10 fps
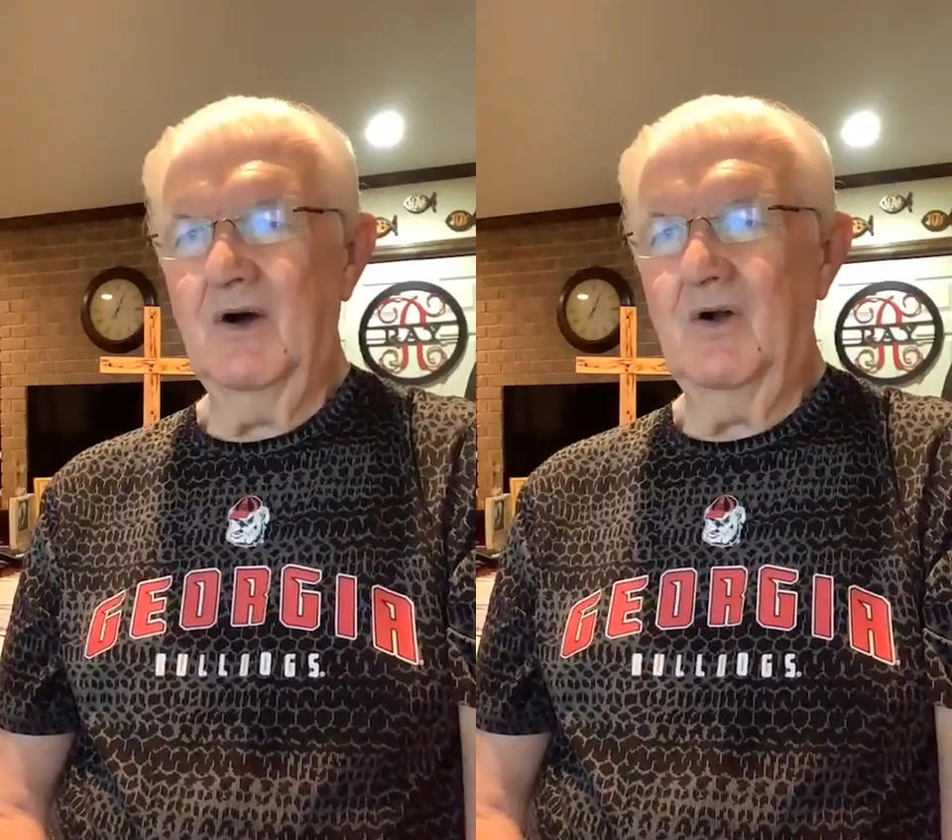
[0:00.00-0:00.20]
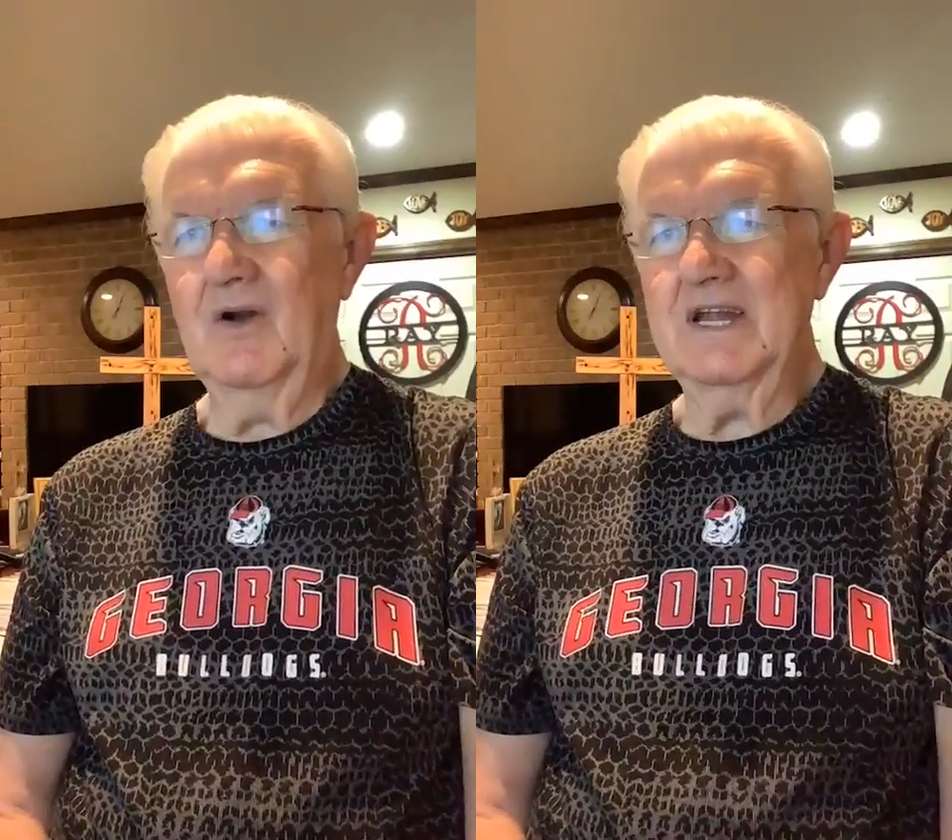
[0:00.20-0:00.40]

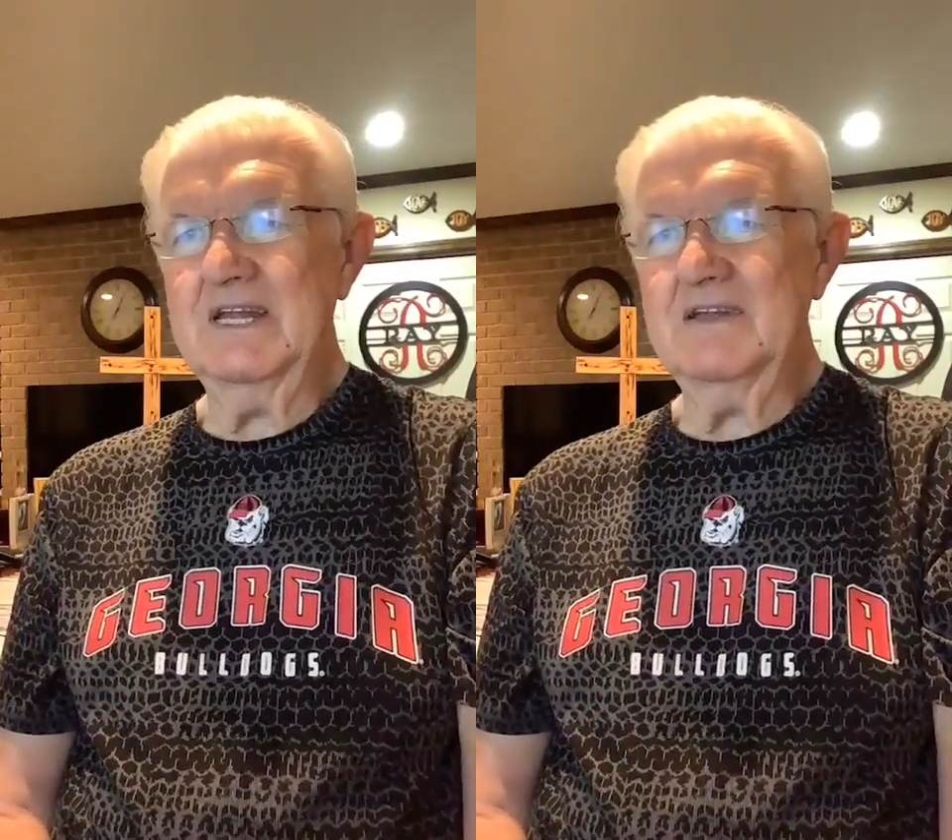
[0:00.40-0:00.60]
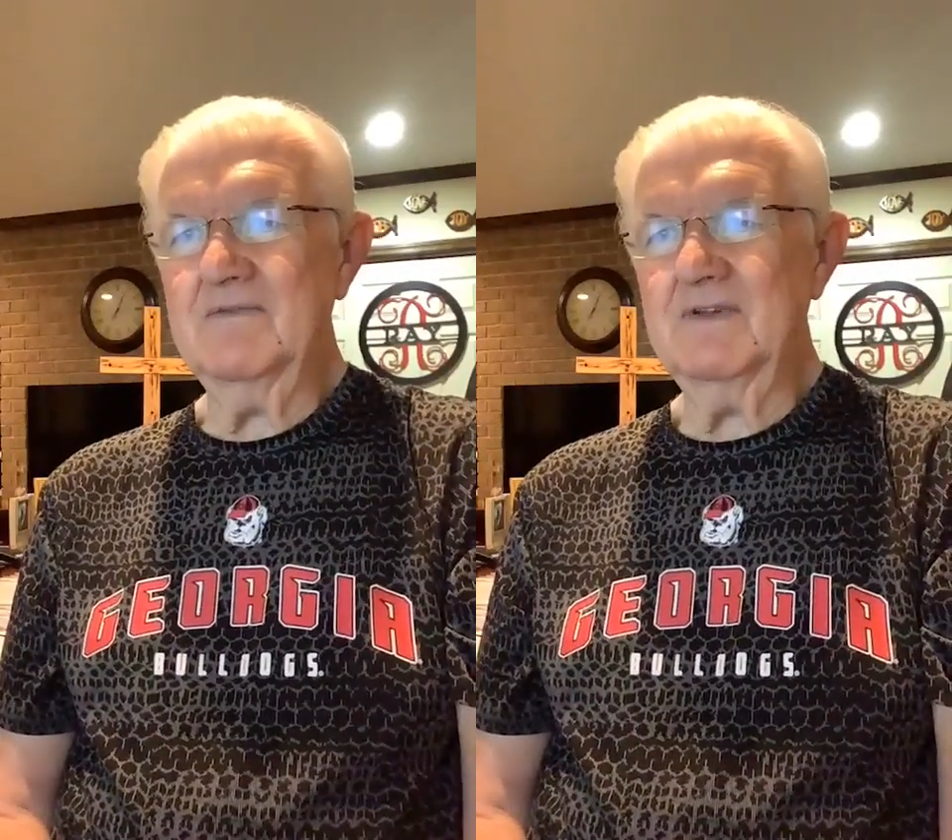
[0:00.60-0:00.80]
or
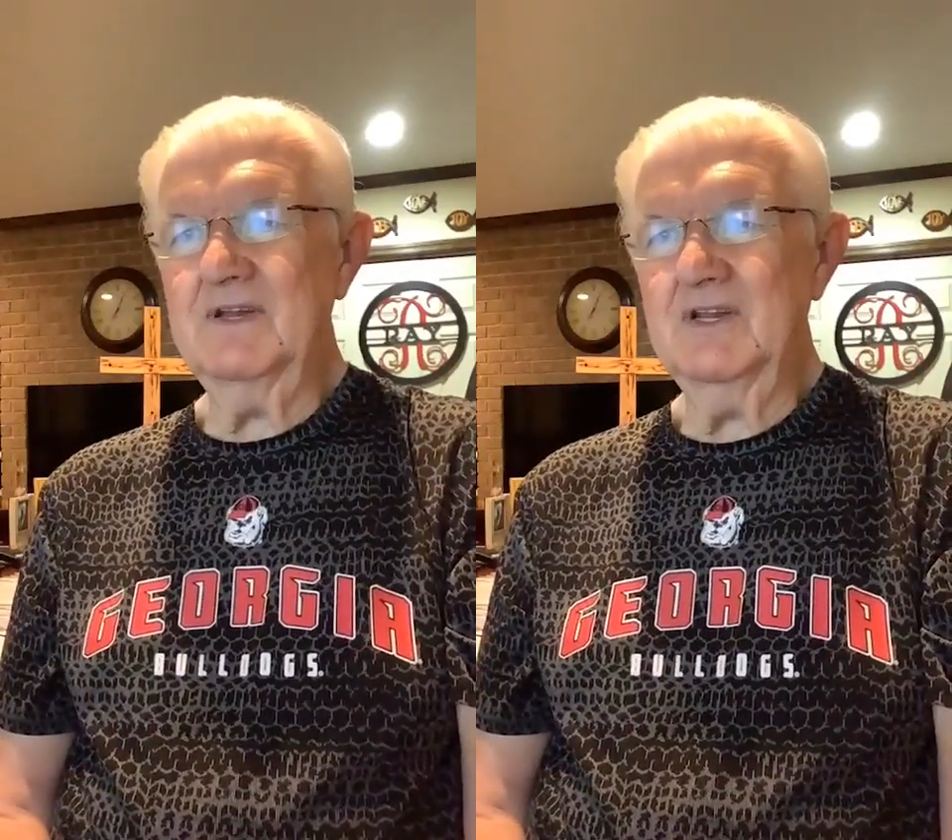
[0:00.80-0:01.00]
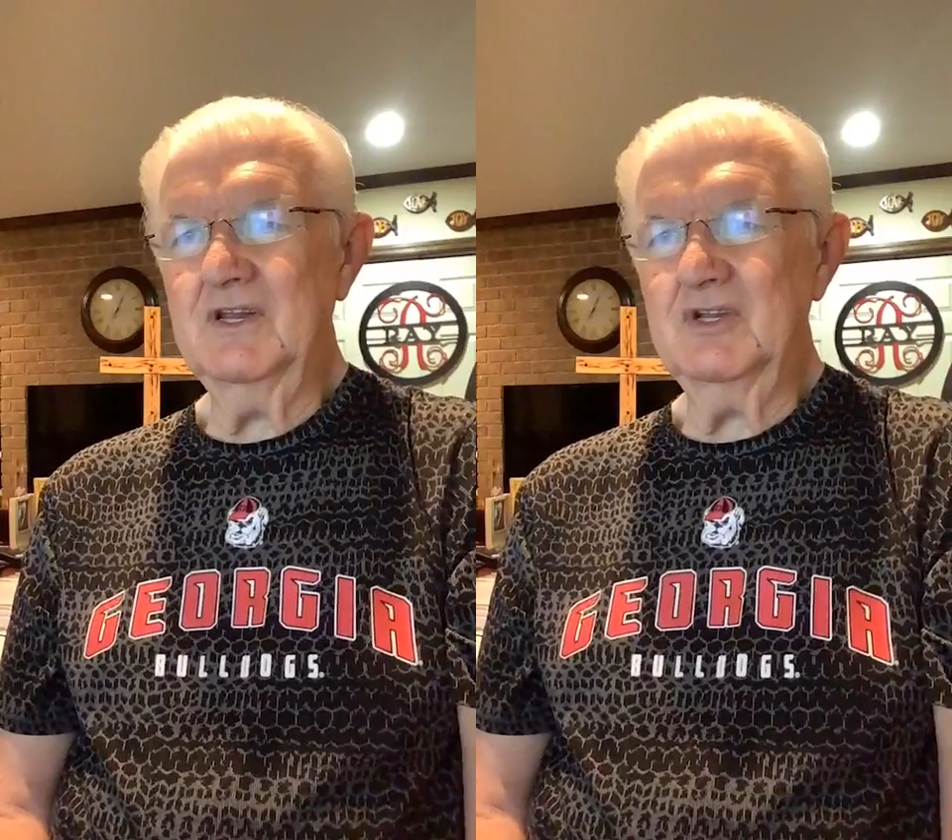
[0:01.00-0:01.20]

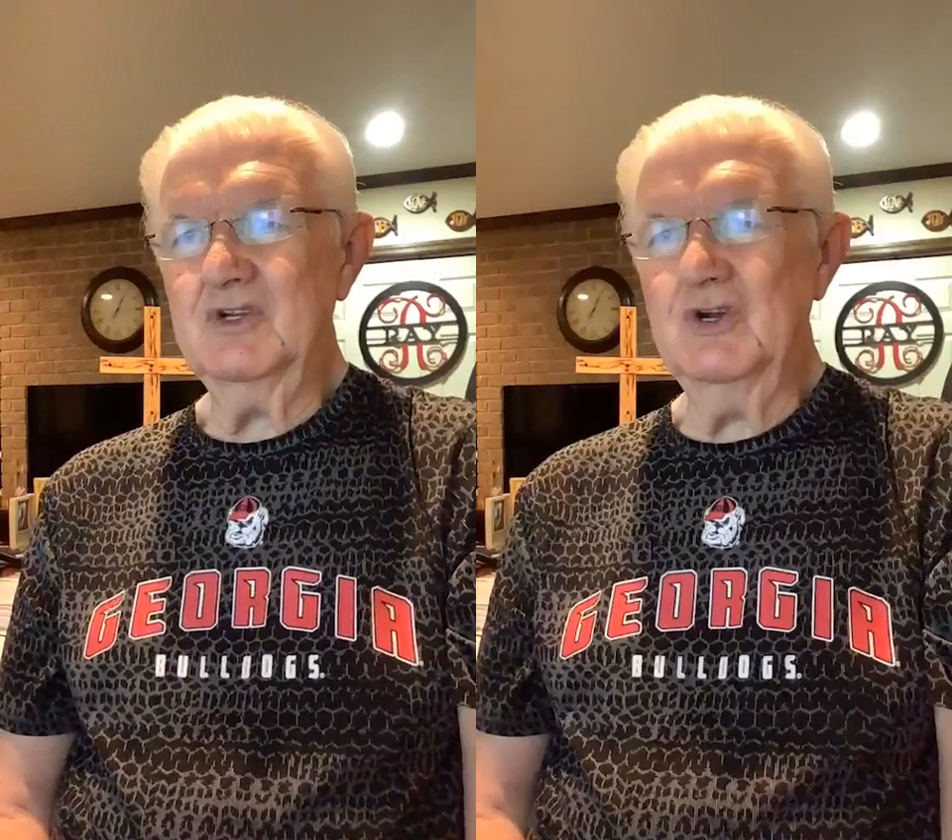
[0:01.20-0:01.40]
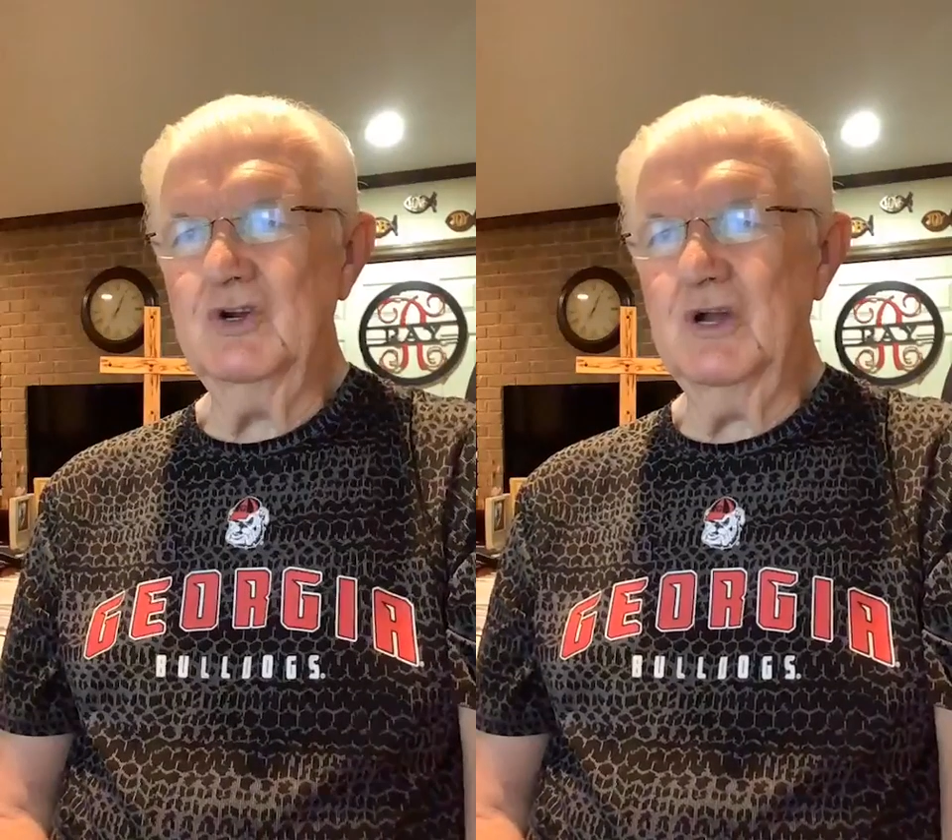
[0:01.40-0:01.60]
even
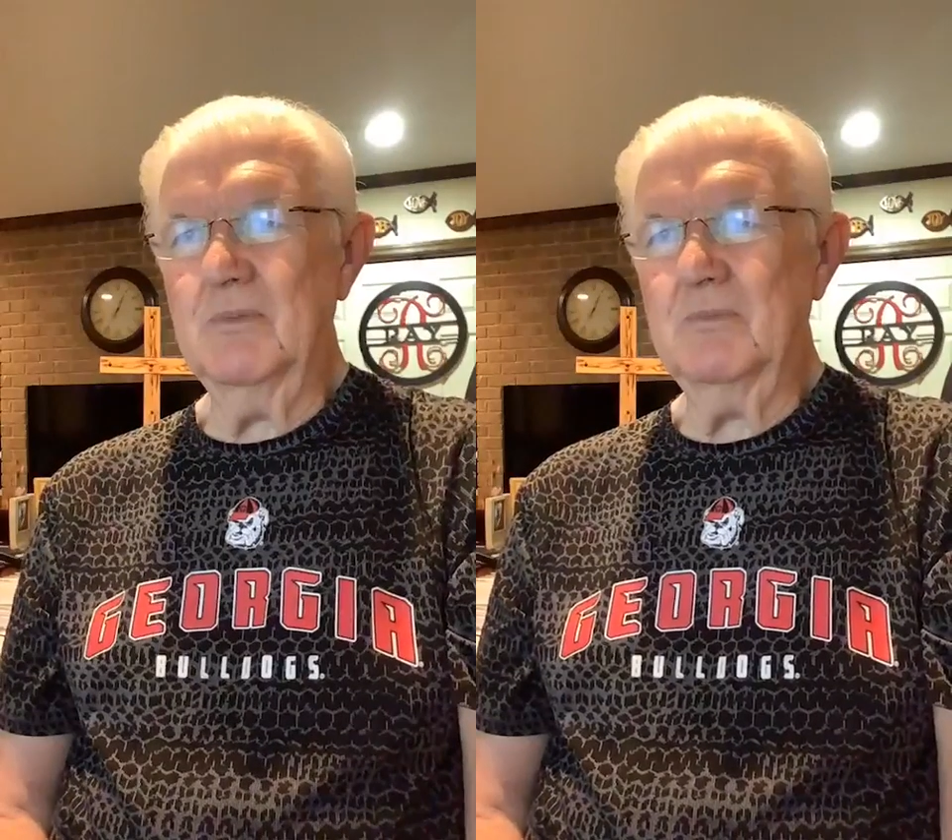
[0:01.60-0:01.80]
your